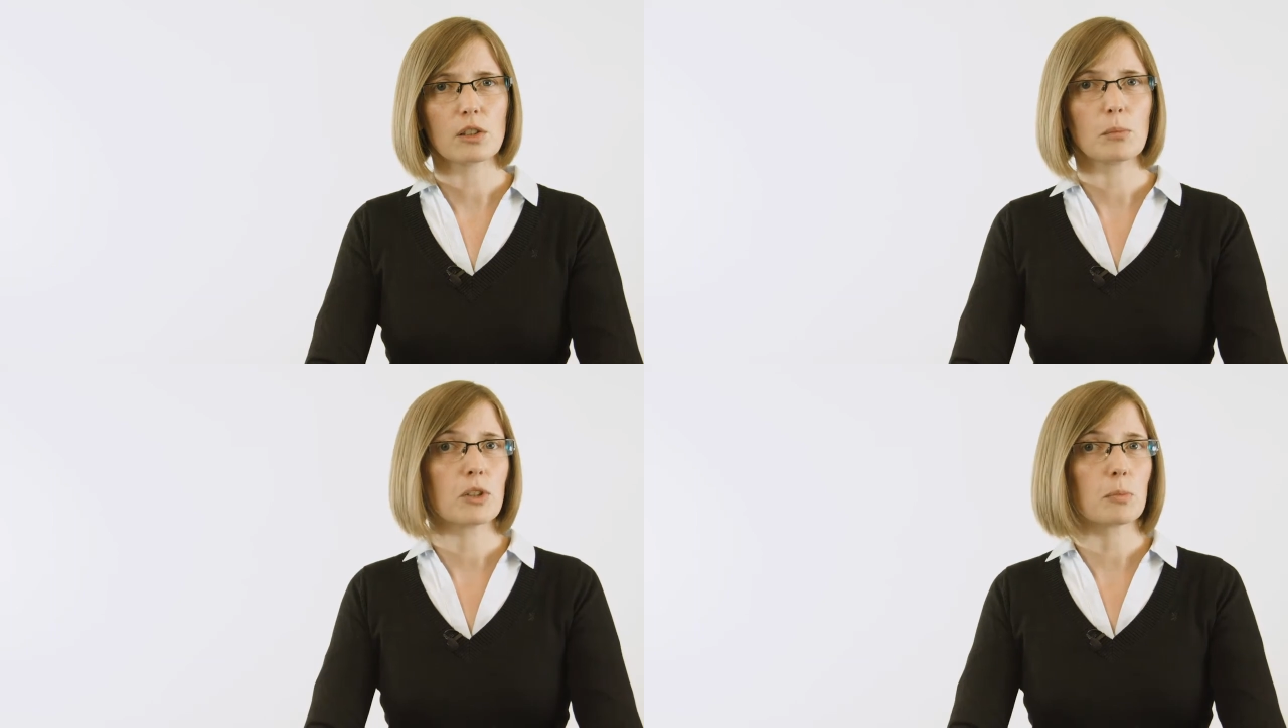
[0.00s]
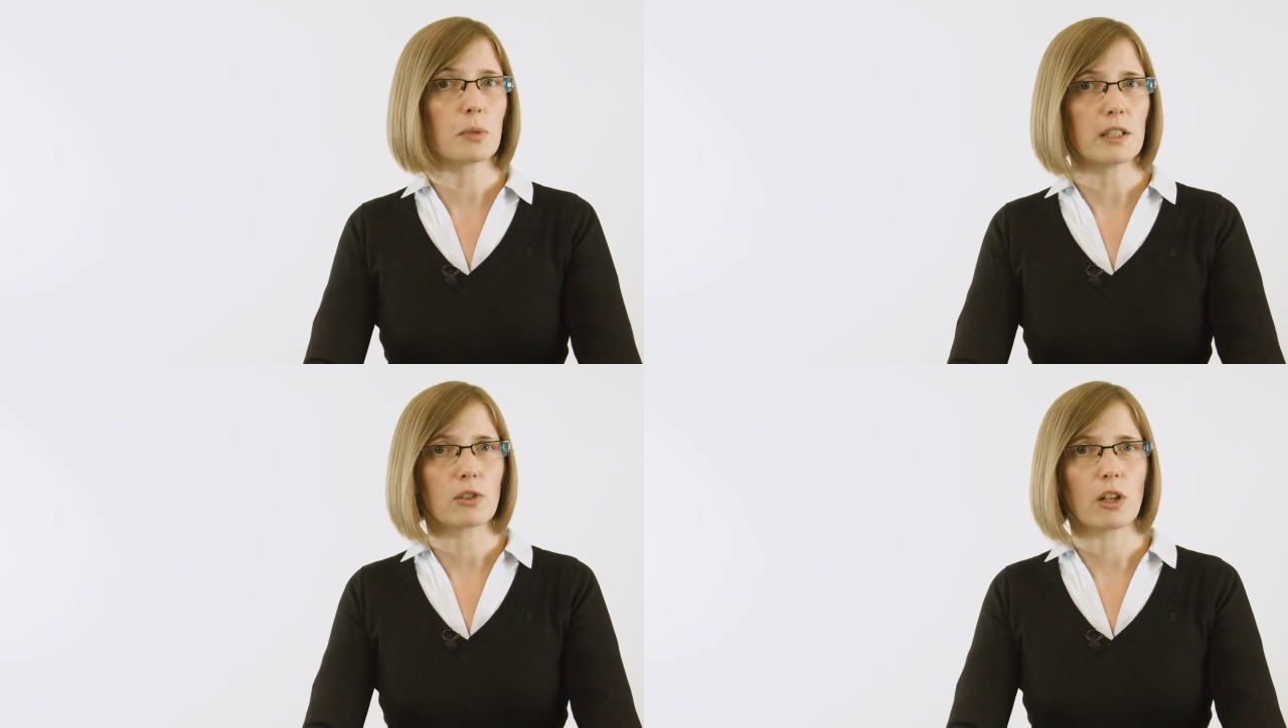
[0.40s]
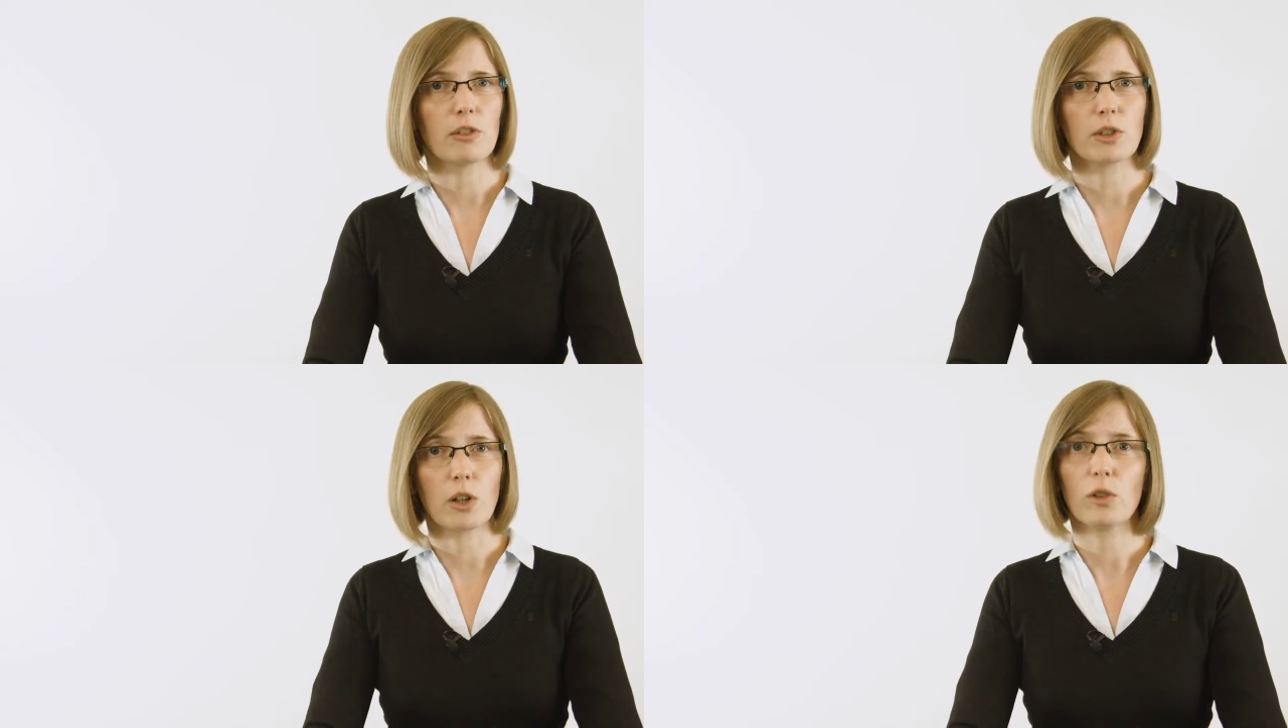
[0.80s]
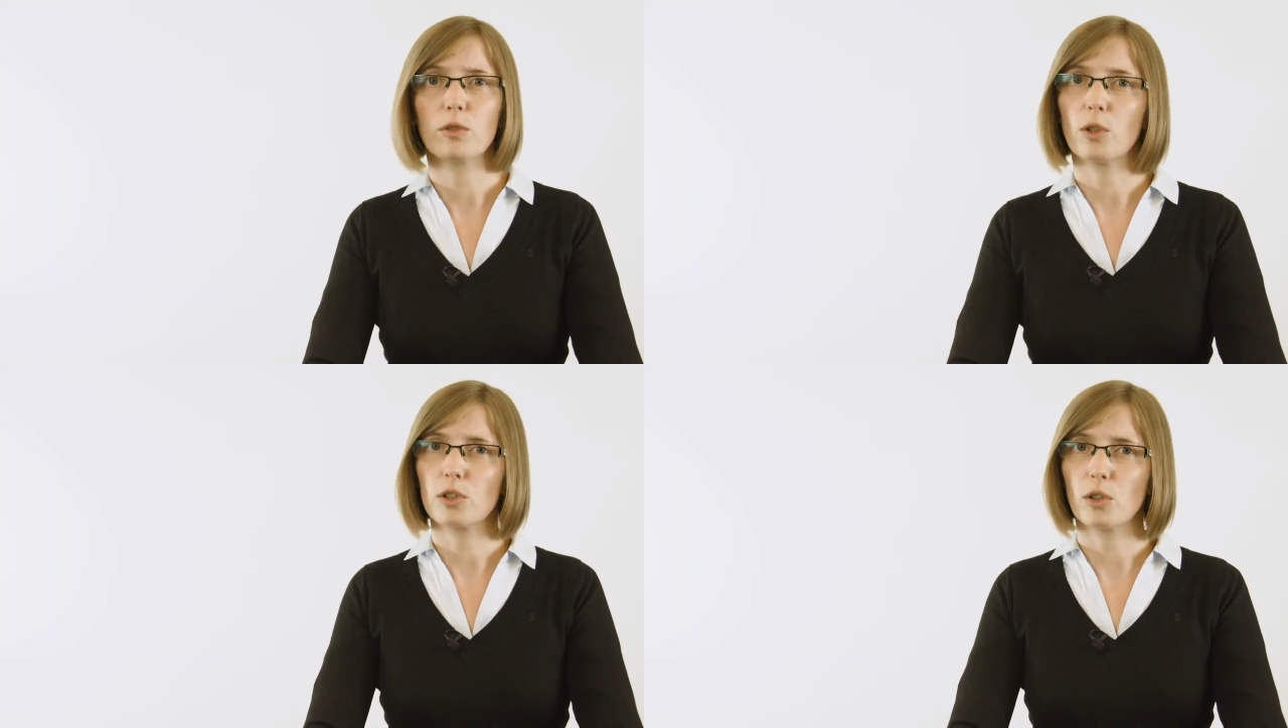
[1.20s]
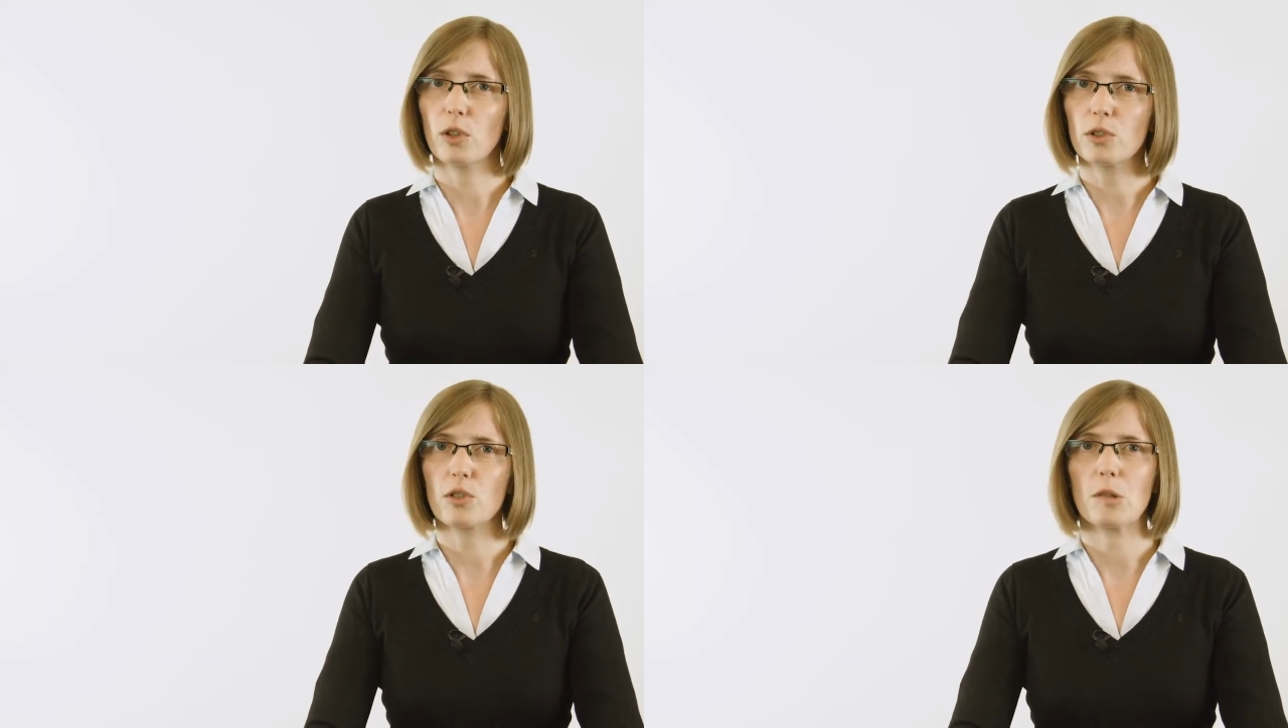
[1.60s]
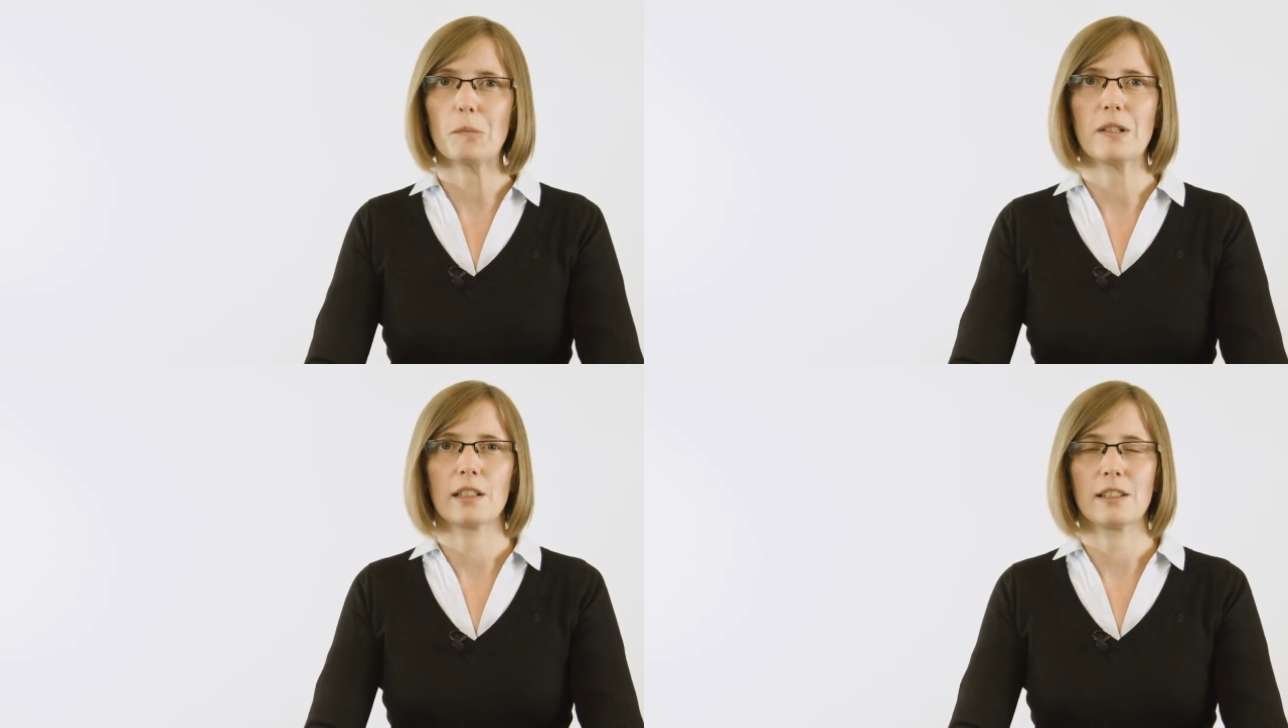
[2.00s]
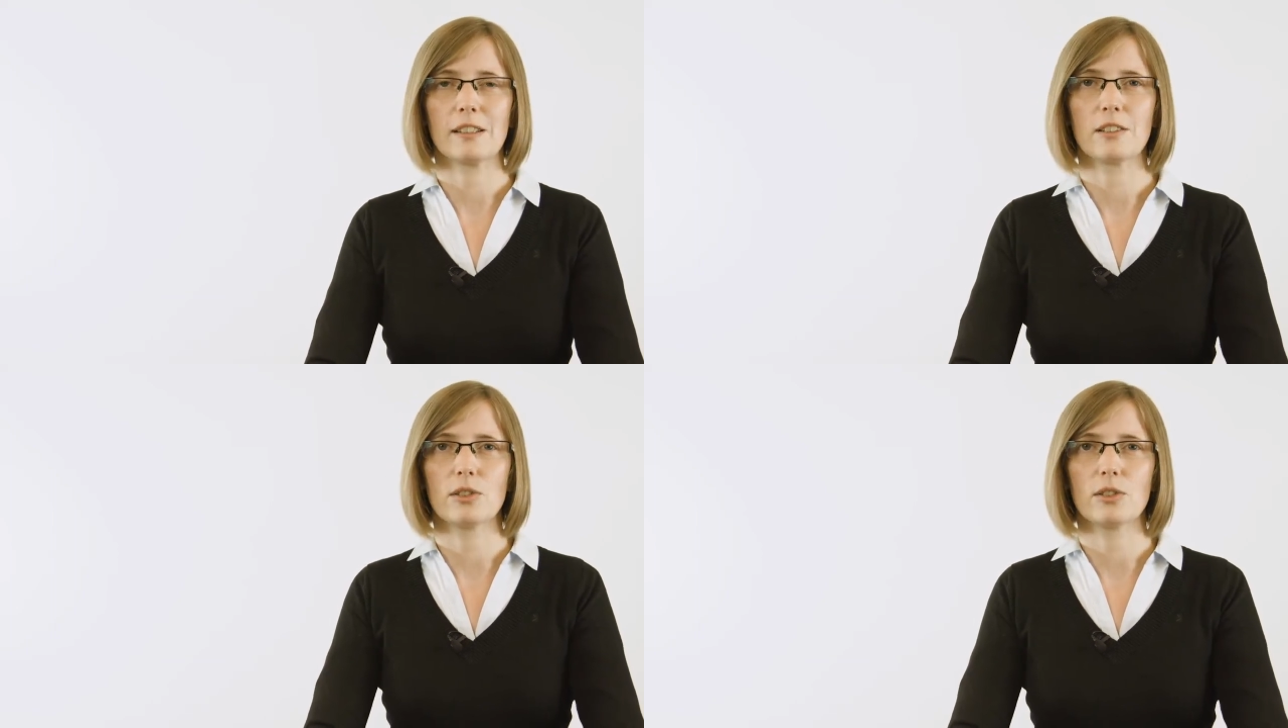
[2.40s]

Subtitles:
but spacecraft are of course also subjected